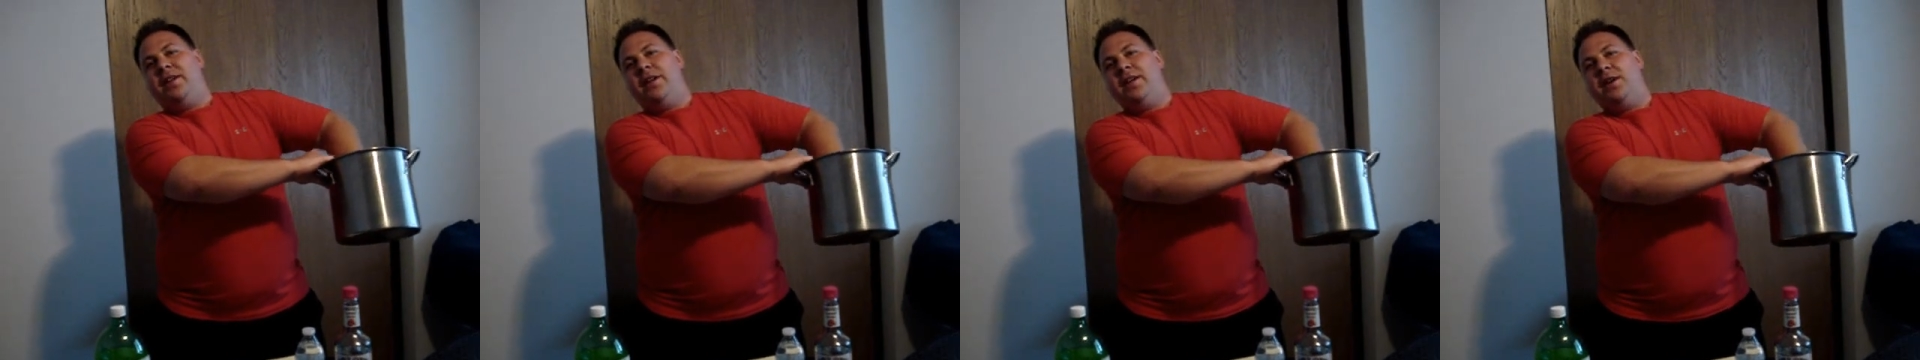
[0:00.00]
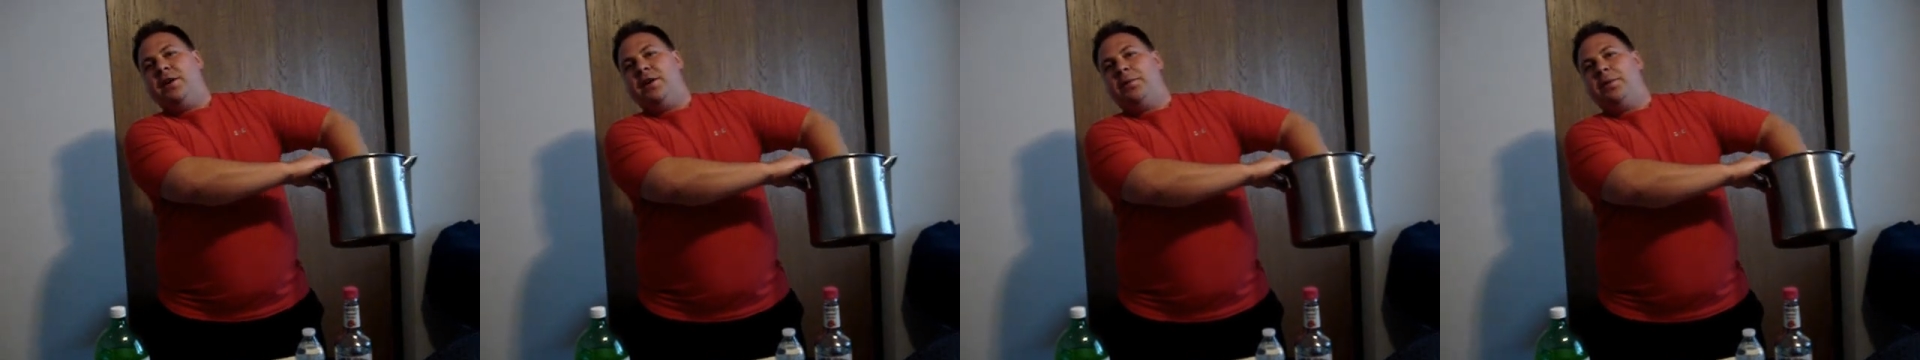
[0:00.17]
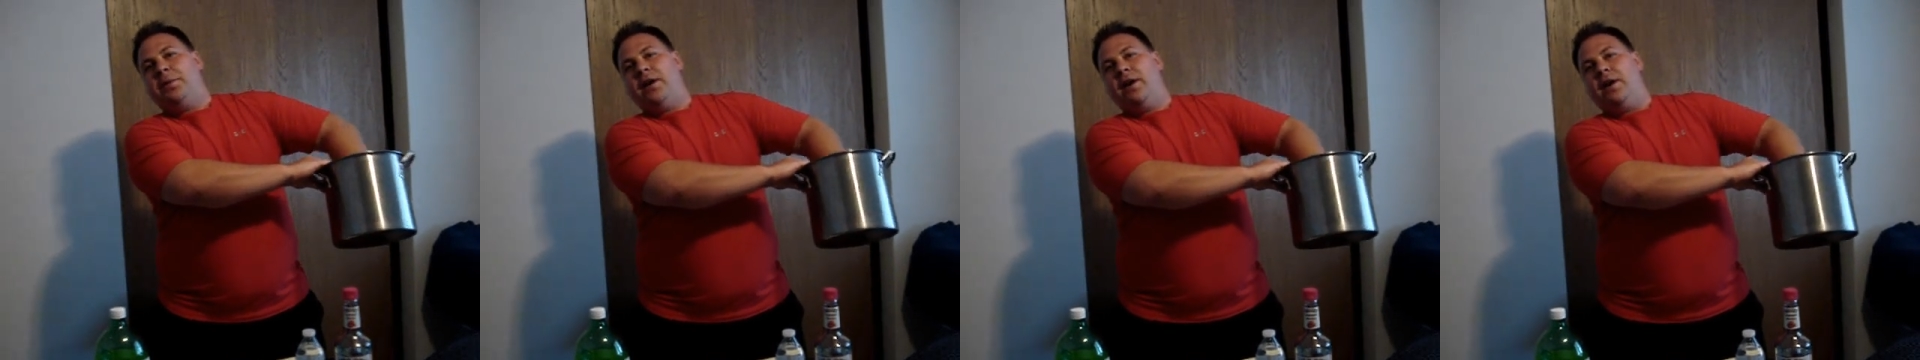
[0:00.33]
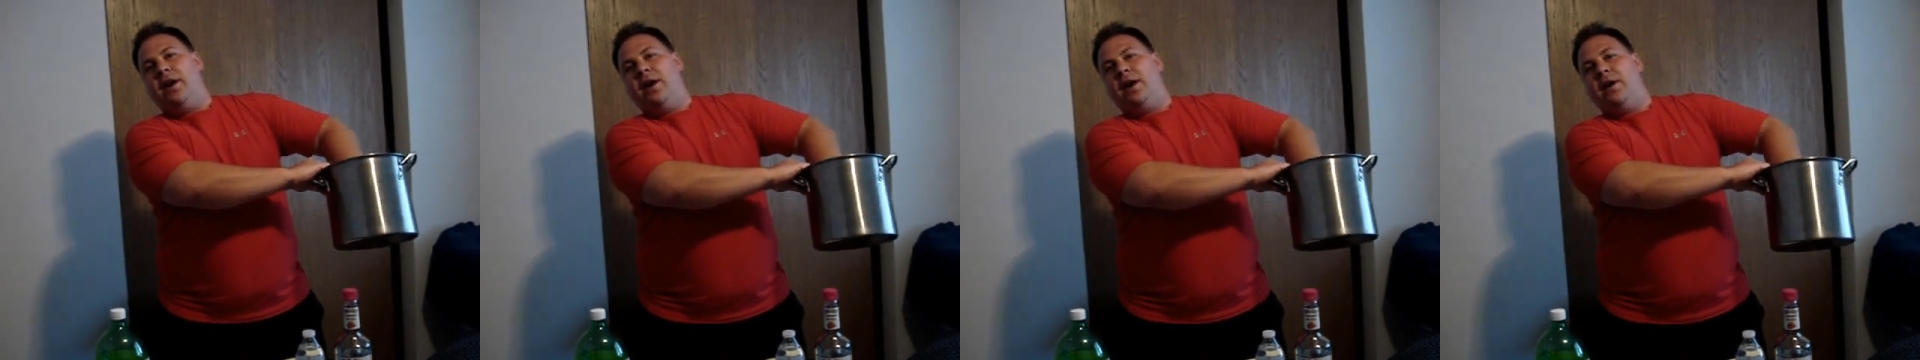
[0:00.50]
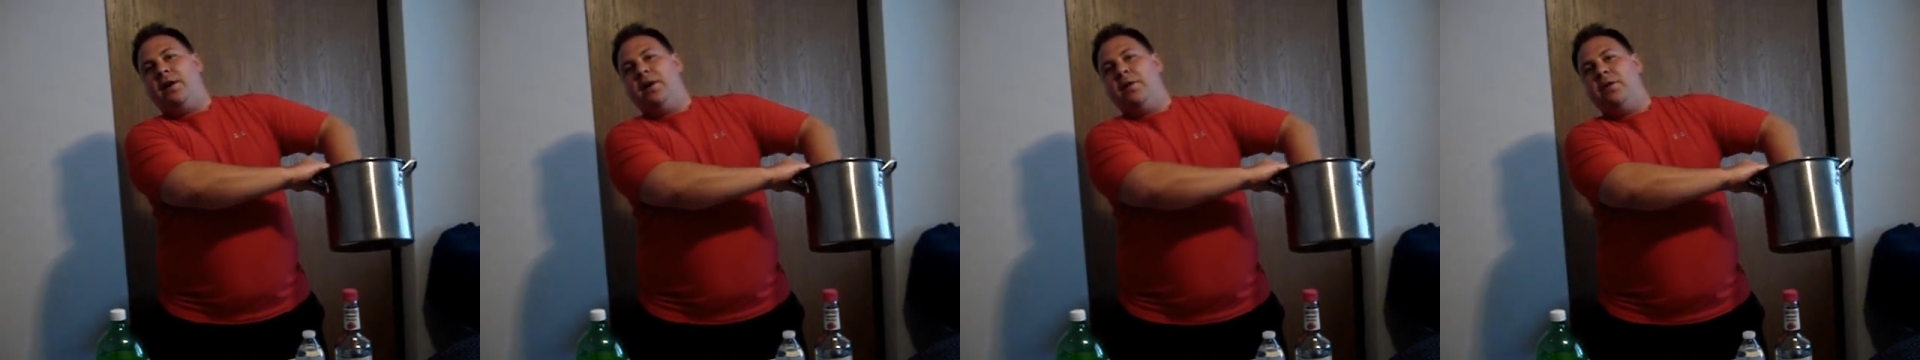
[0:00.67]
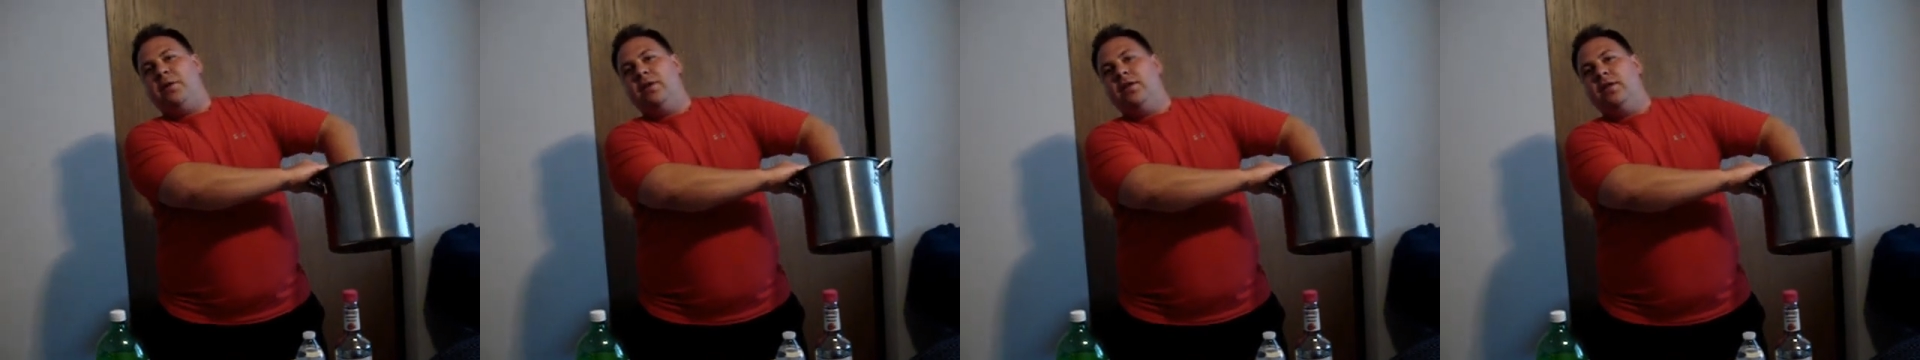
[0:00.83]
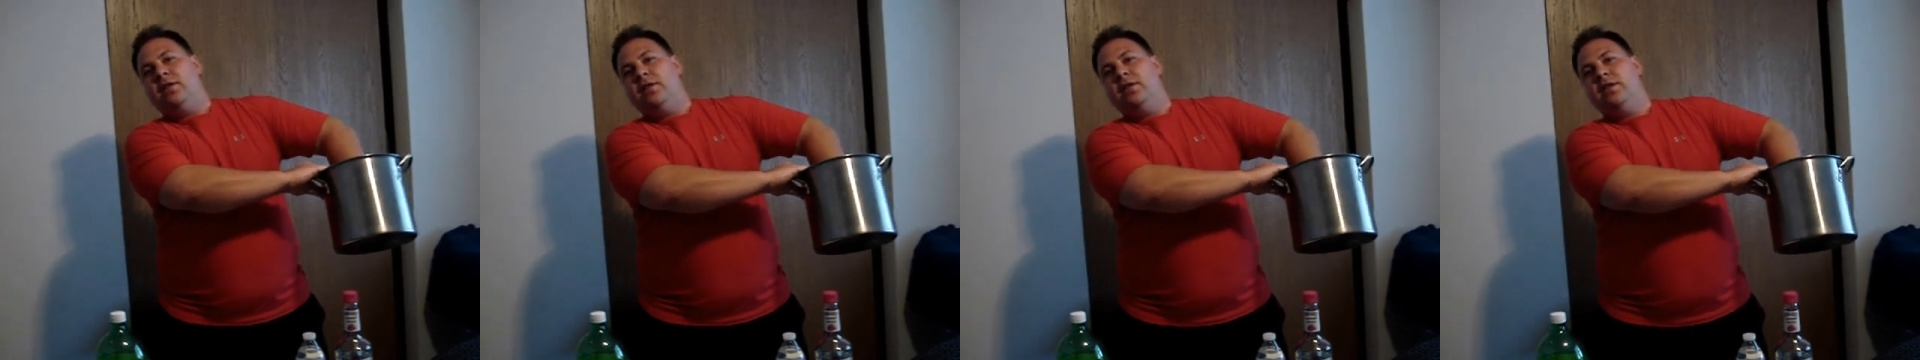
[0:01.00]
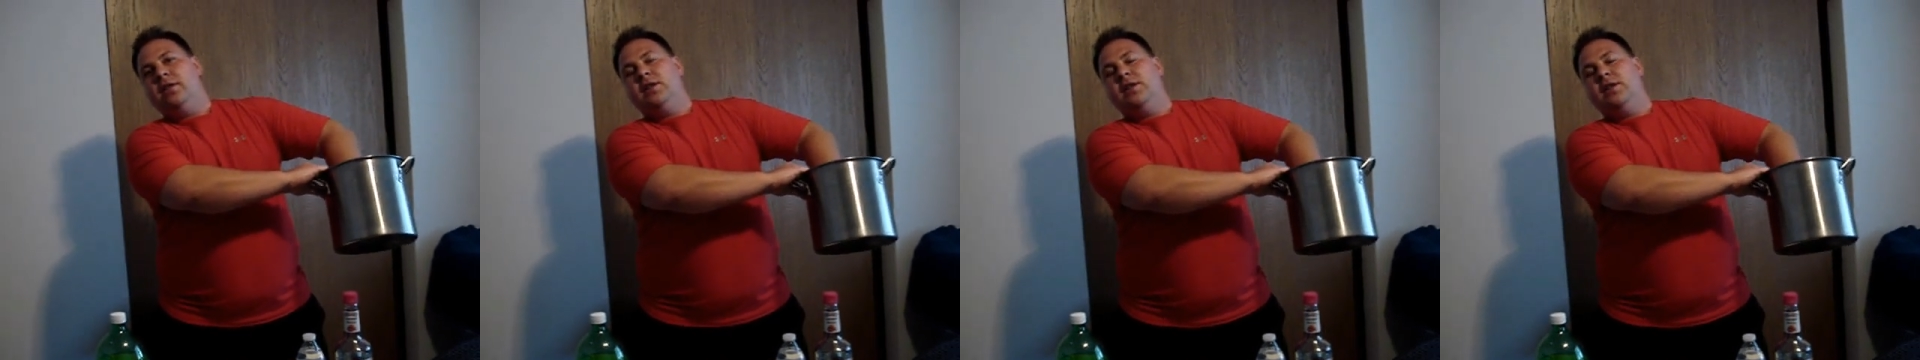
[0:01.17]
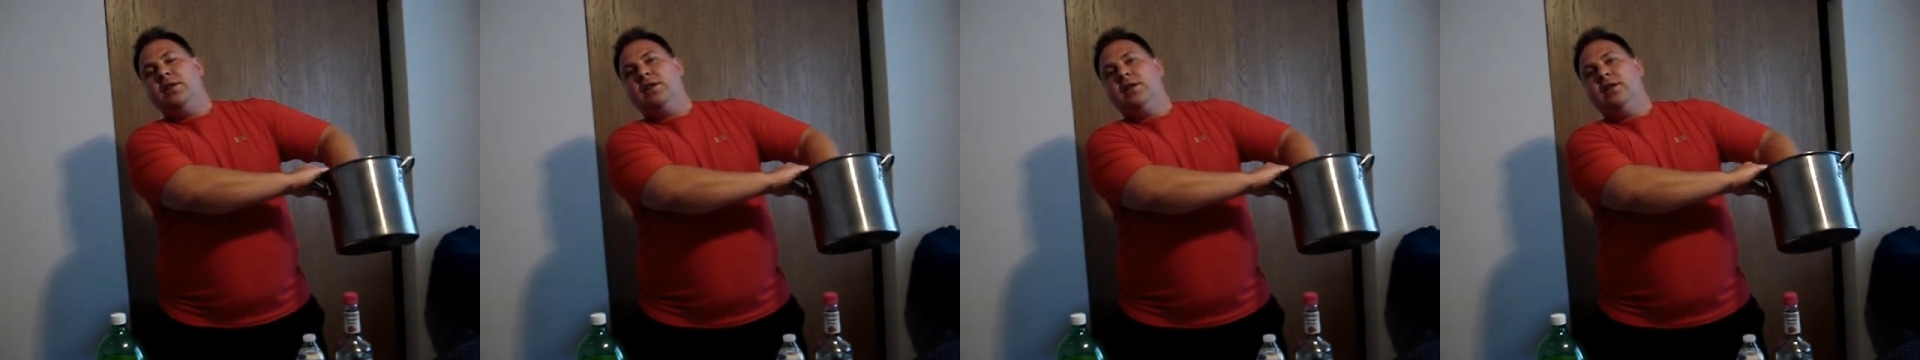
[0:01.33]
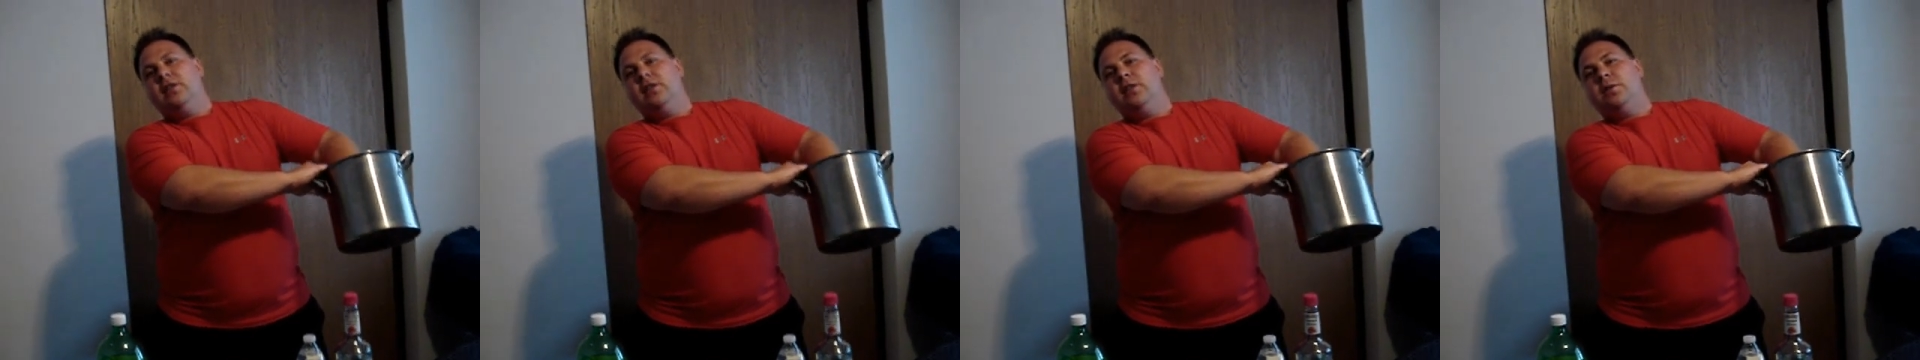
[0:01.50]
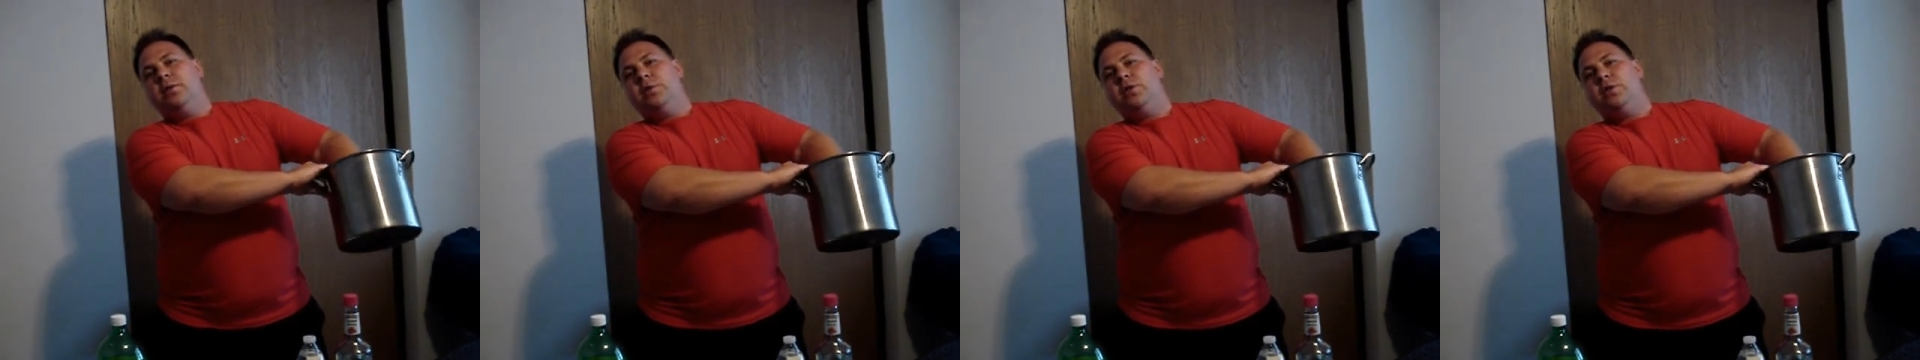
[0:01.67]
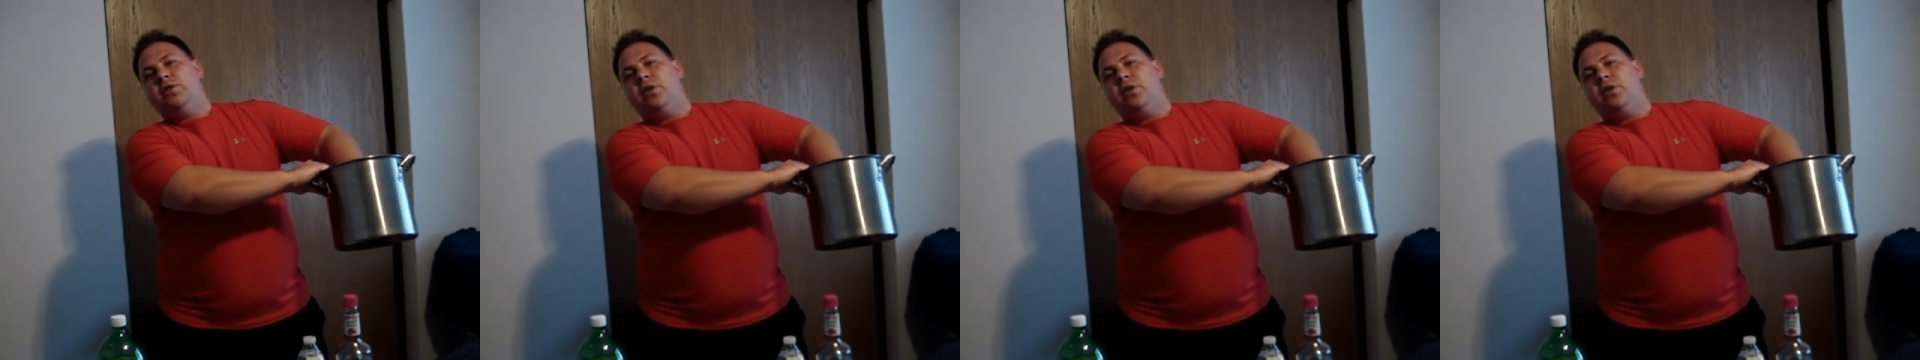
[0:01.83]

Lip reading: Here we go. We